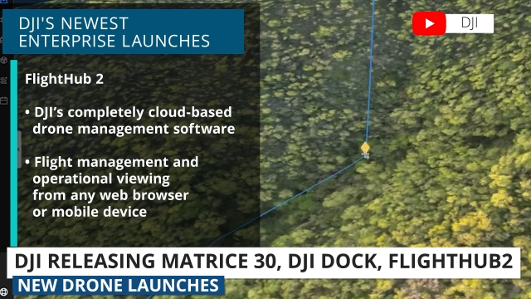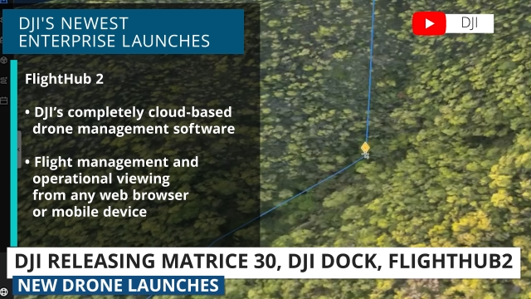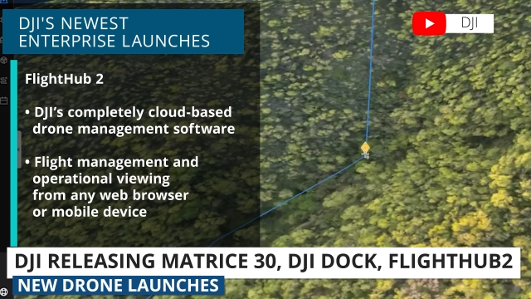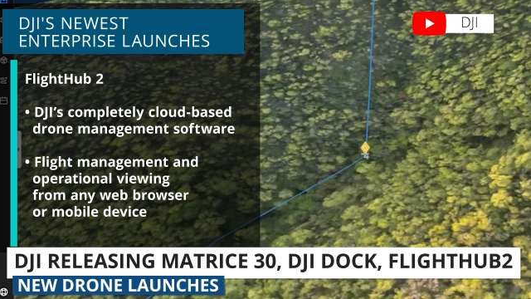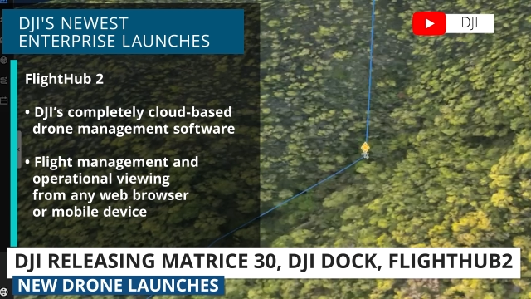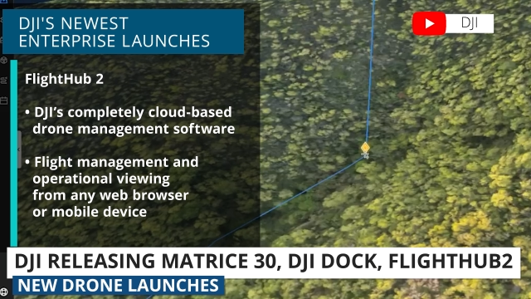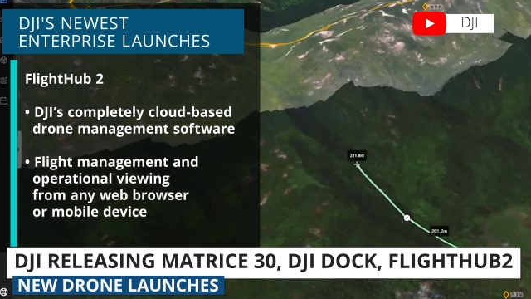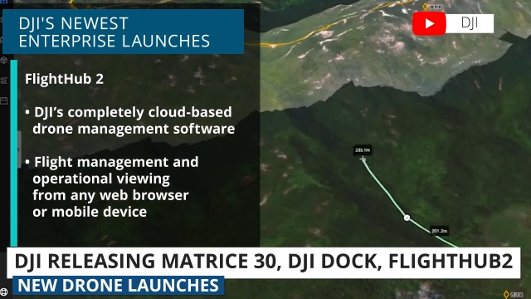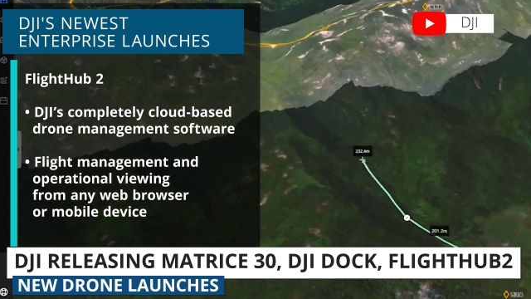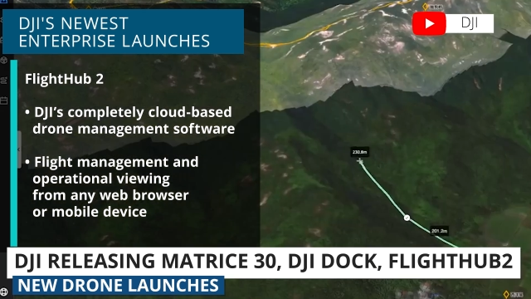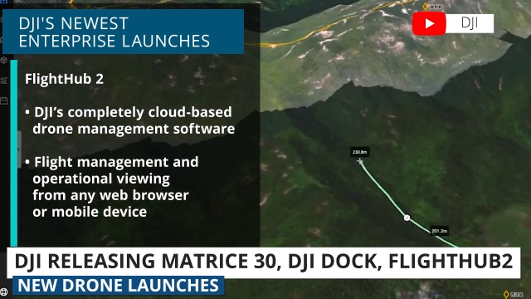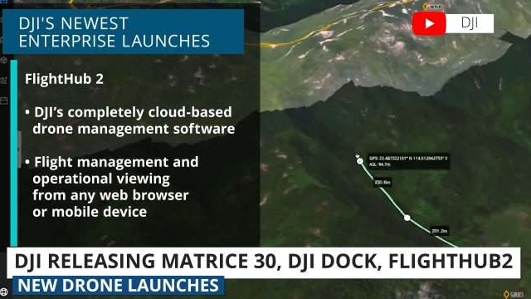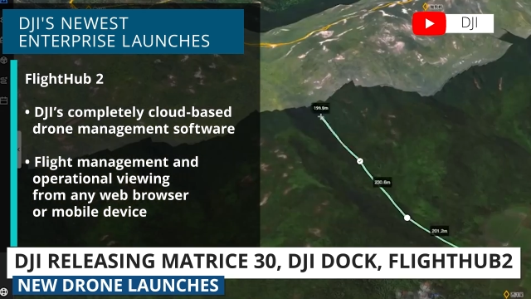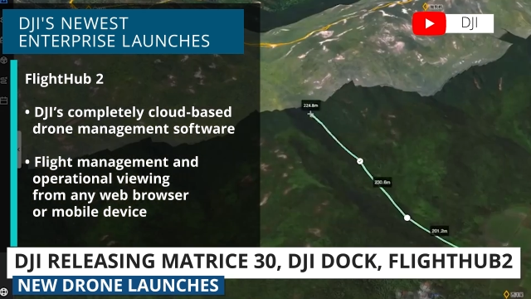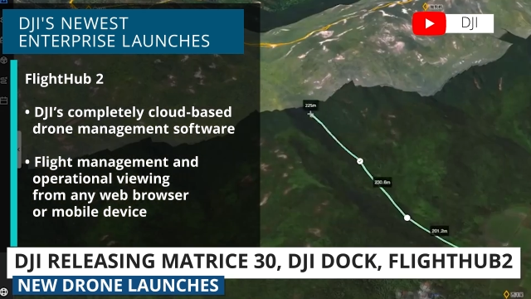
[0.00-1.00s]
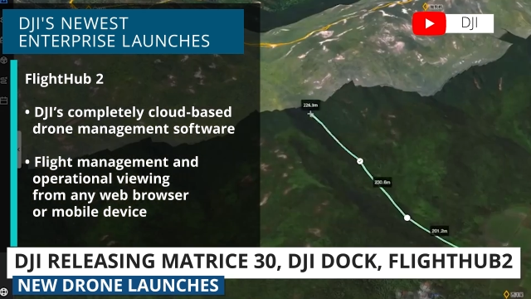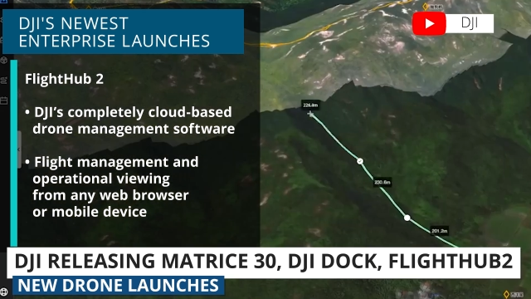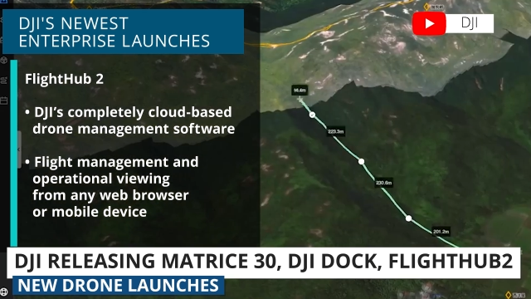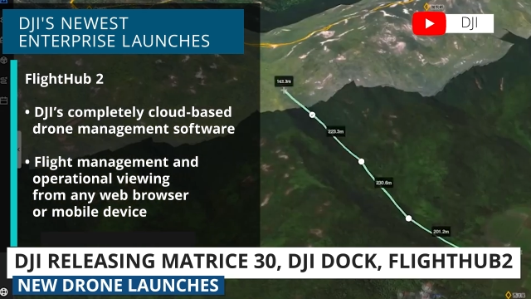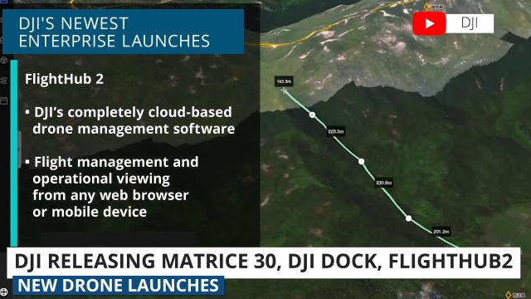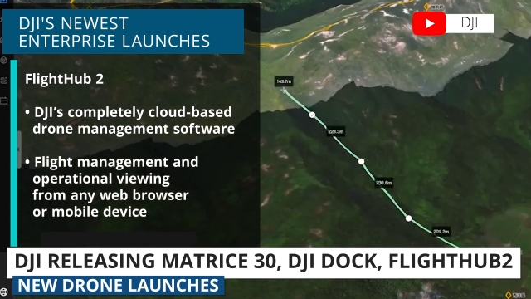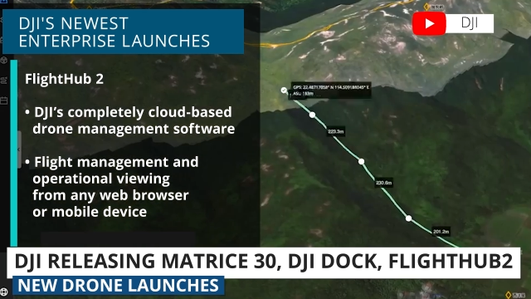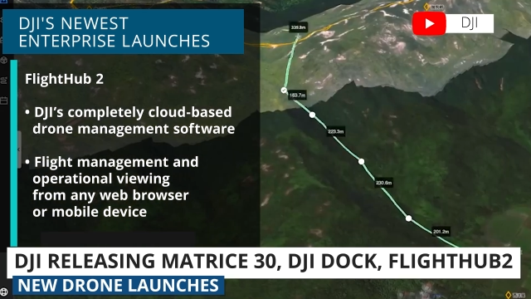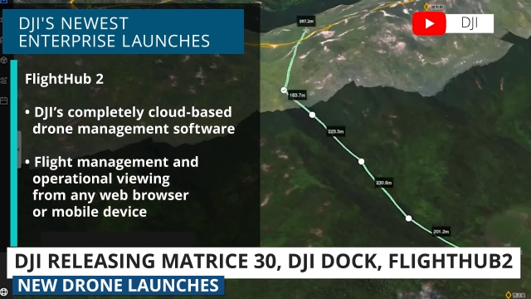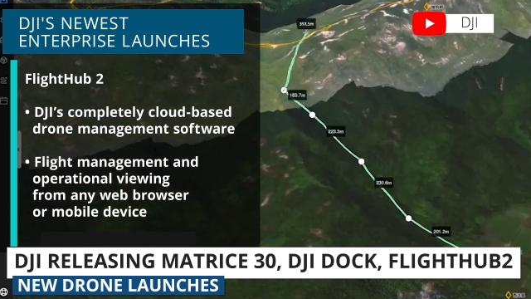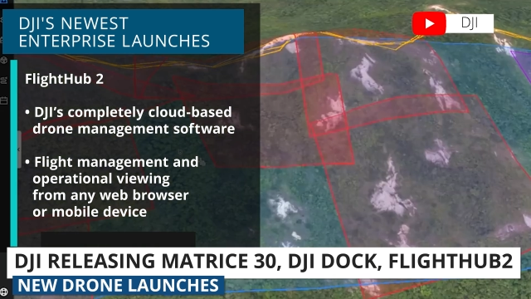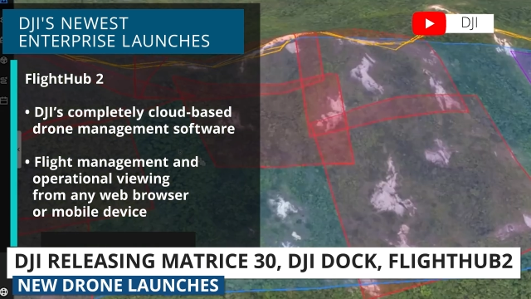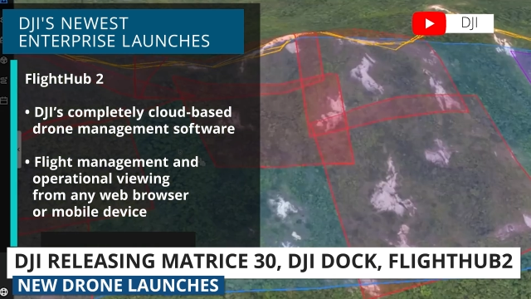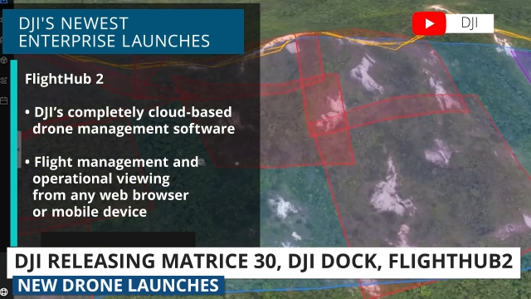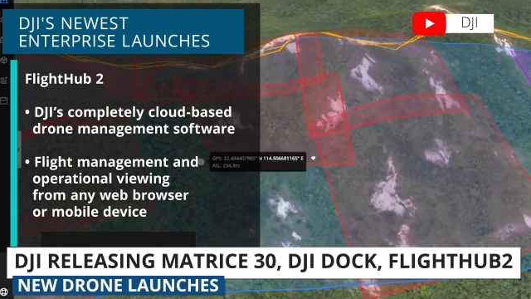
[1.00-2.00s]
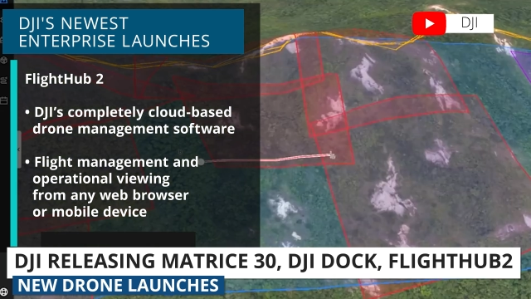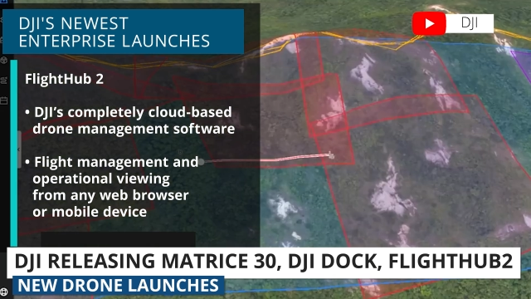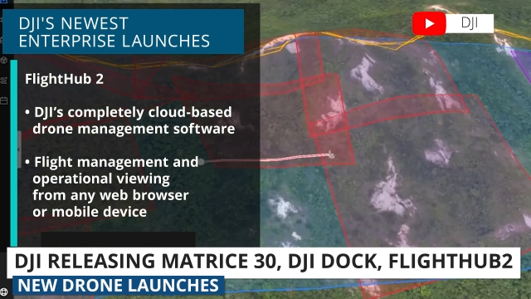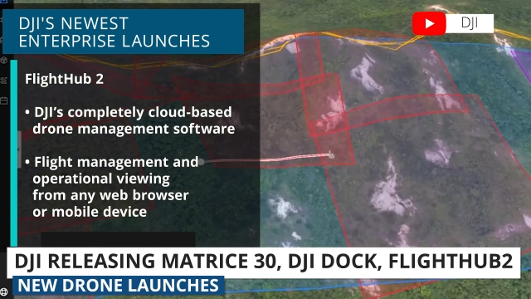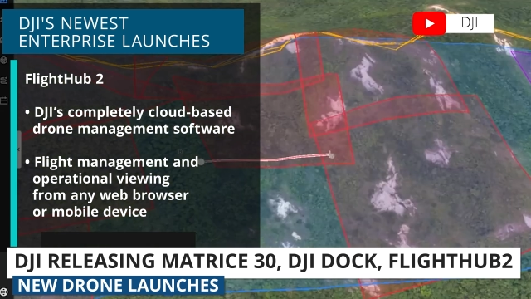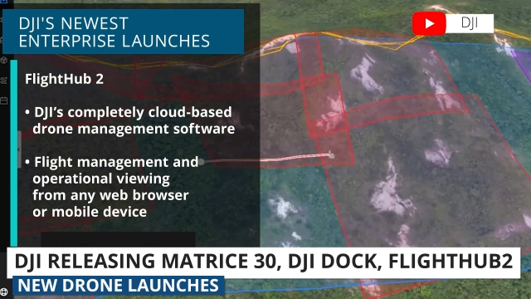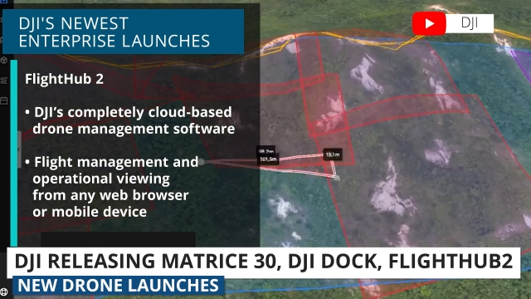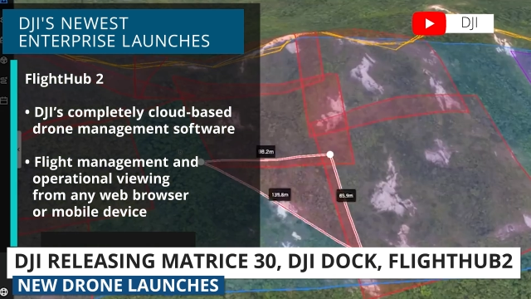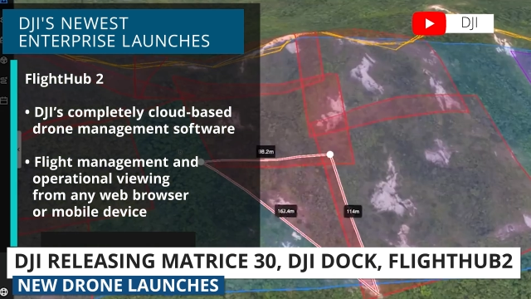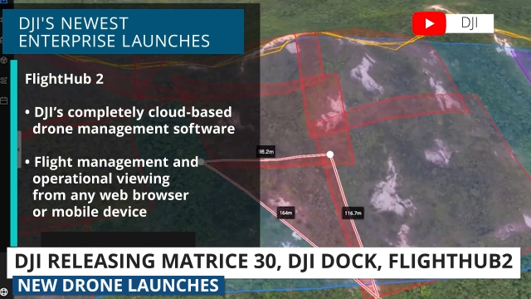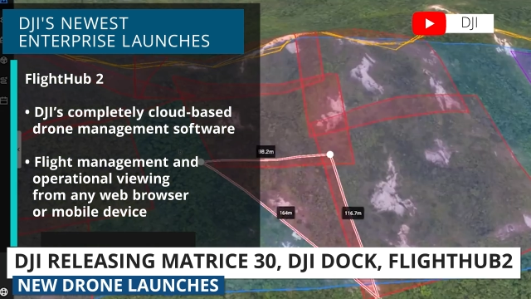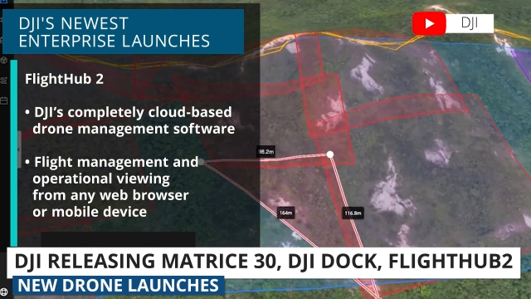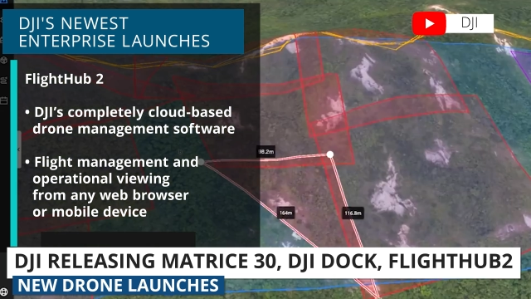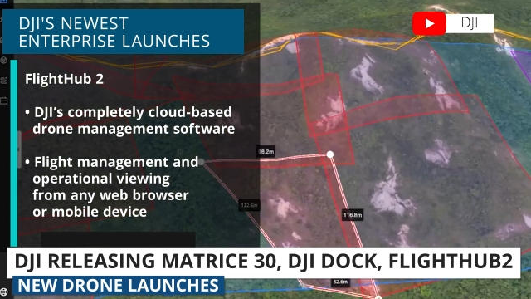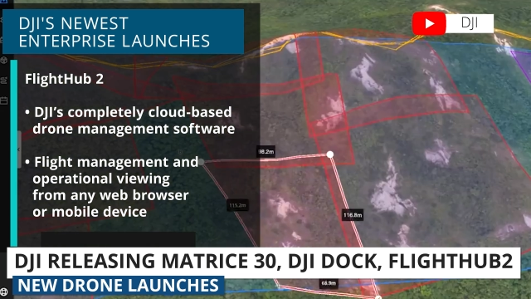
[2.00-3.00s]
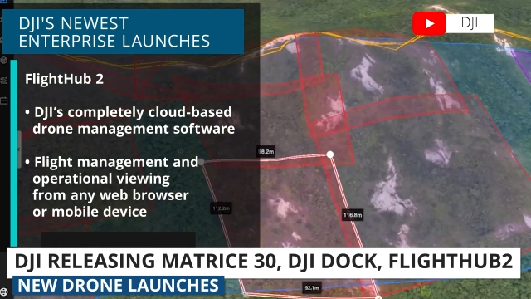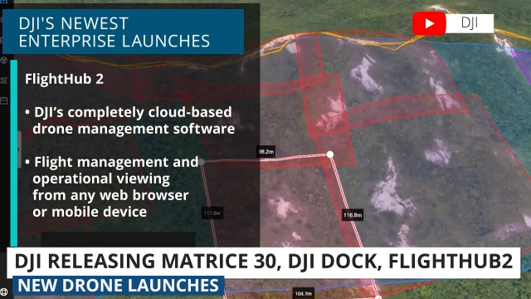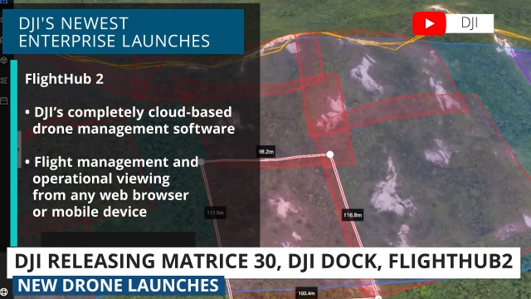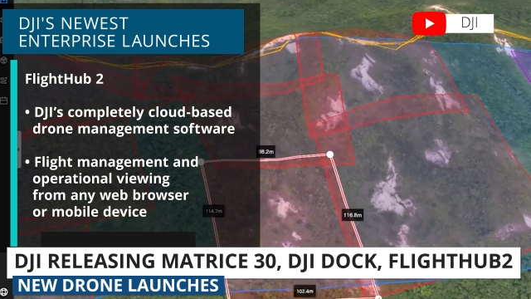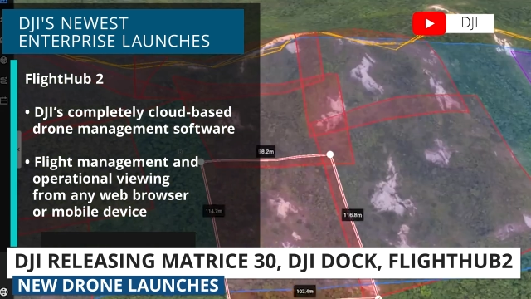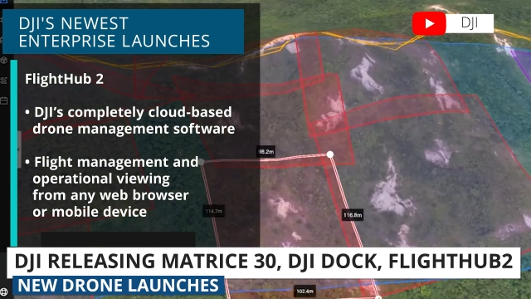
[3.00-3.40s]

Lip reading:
Nobody's mouth can be seen.